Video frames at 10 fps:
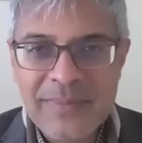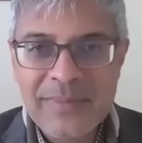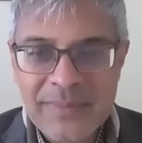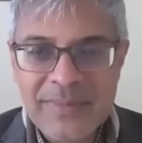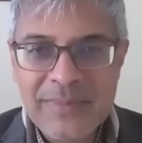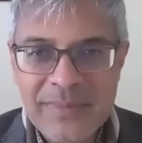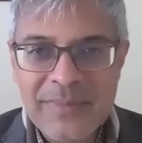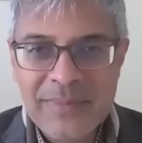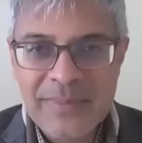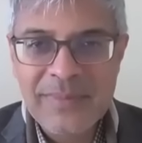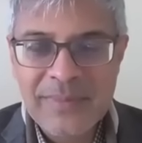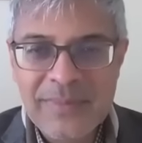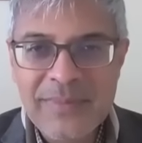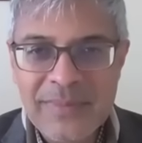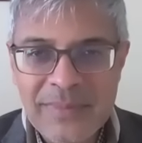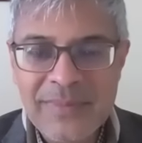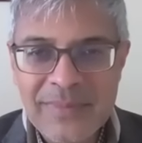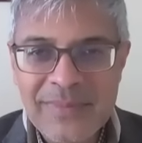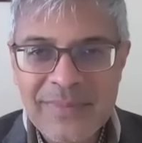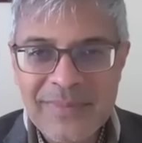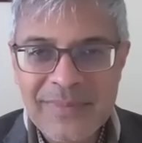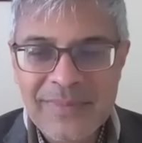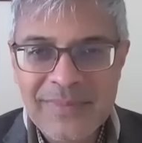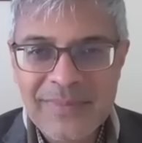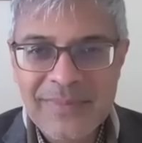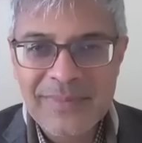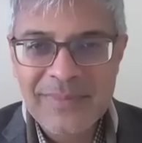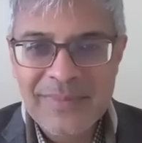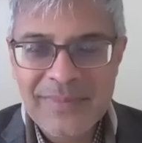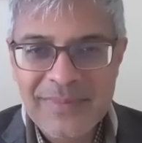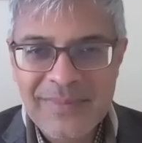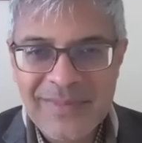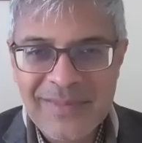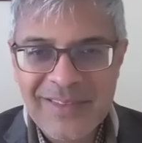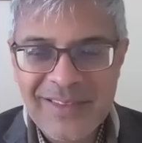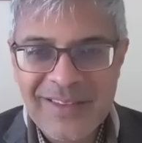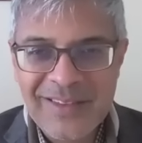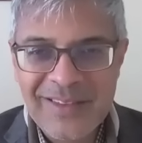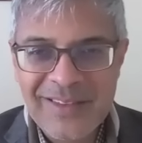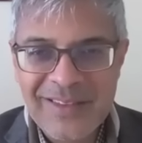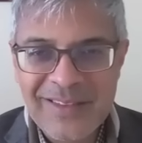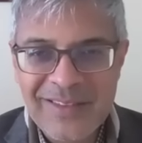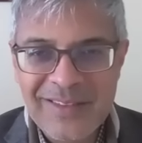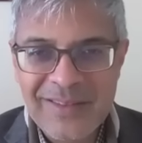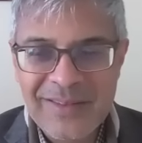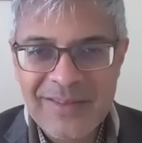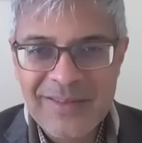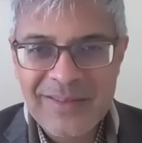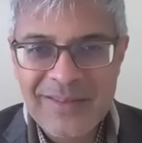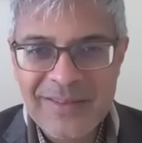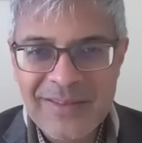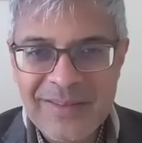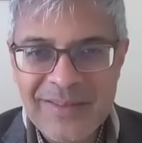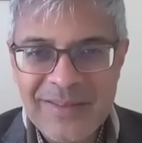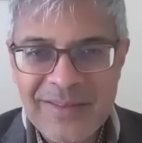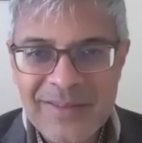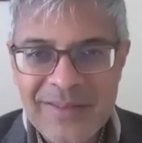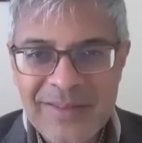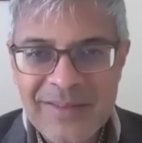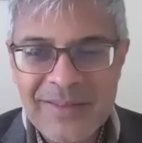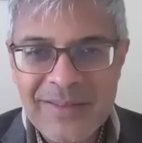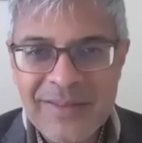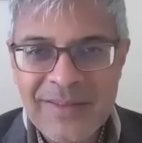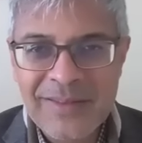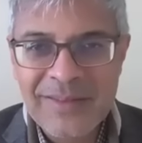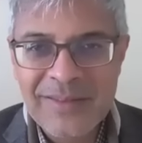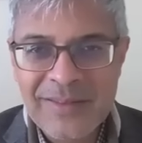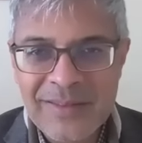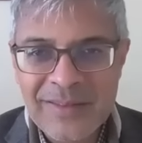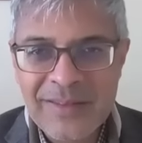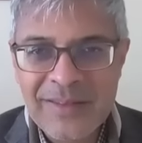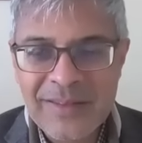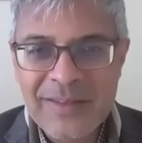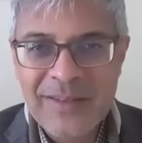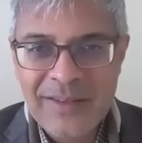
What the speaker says: [no speech]